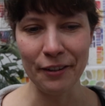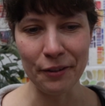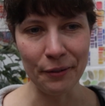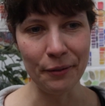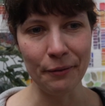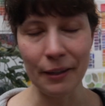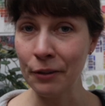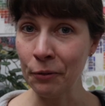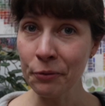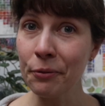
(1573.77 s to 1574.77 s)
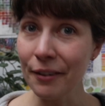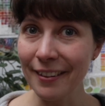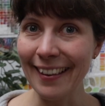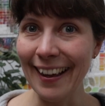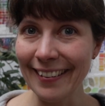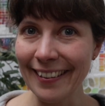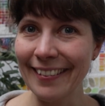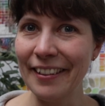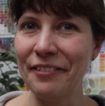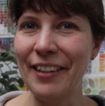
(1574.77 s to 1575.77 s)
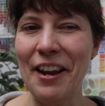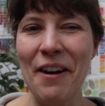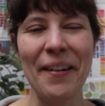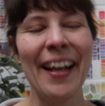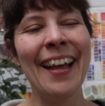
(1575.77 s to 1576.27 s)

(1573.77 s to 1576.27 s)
so we don't want that in this video.